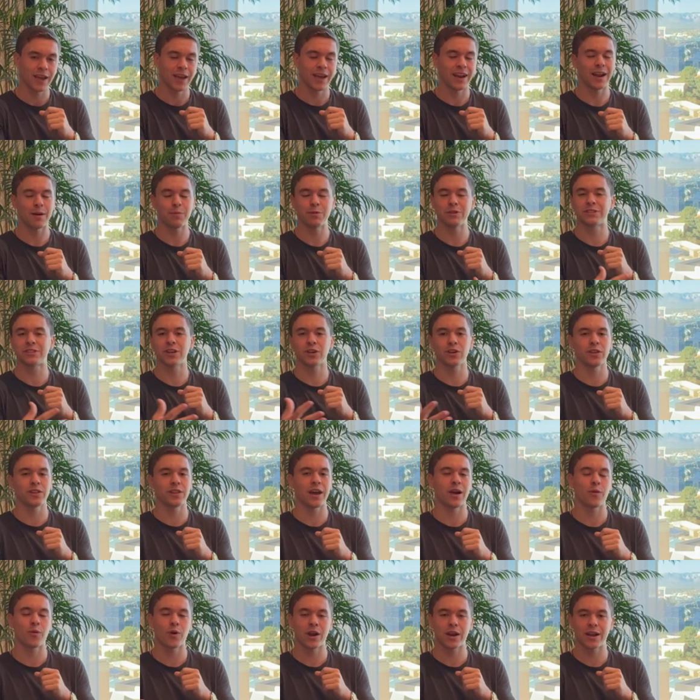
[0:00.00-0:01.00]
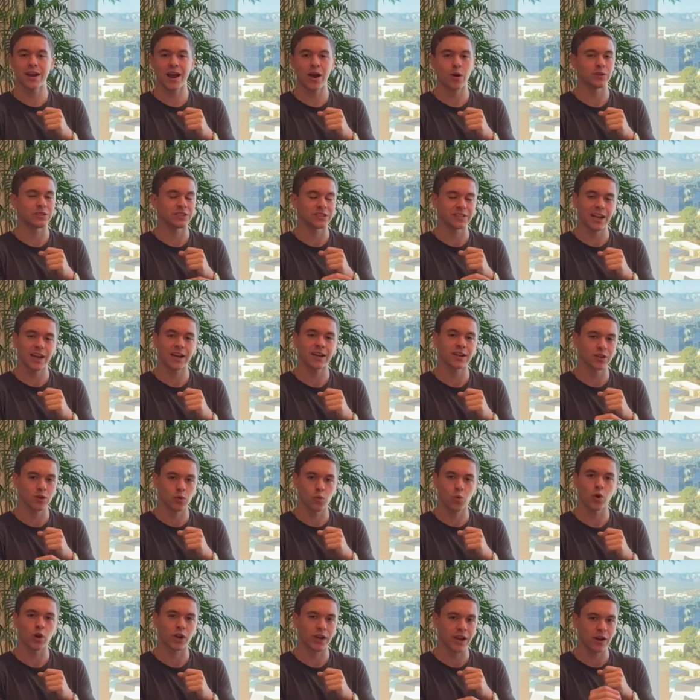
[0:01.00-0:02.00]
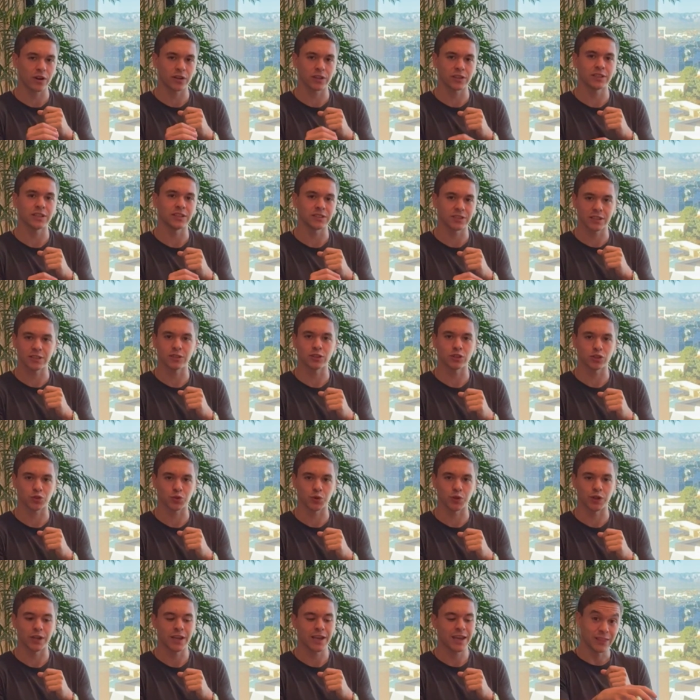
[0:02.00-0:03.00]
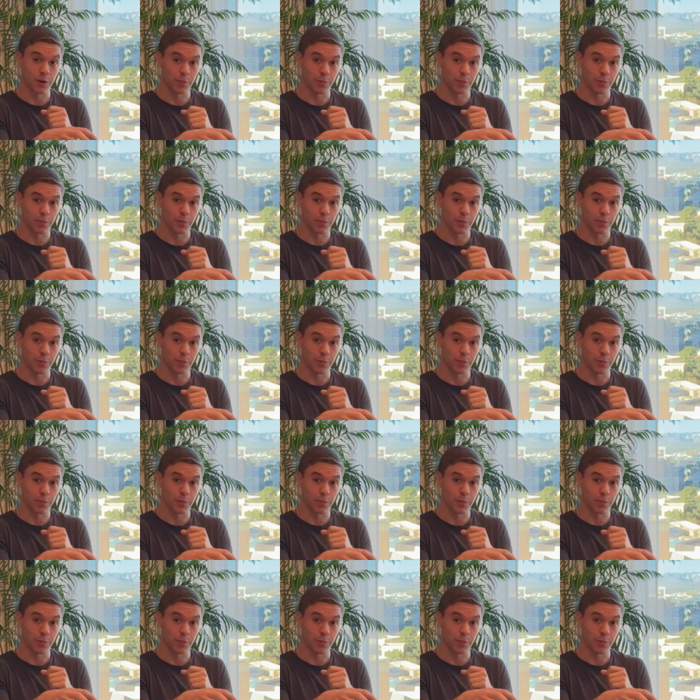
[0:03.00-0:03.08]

And I'm gonna tell you that right now, it's not gonna work out in this industry.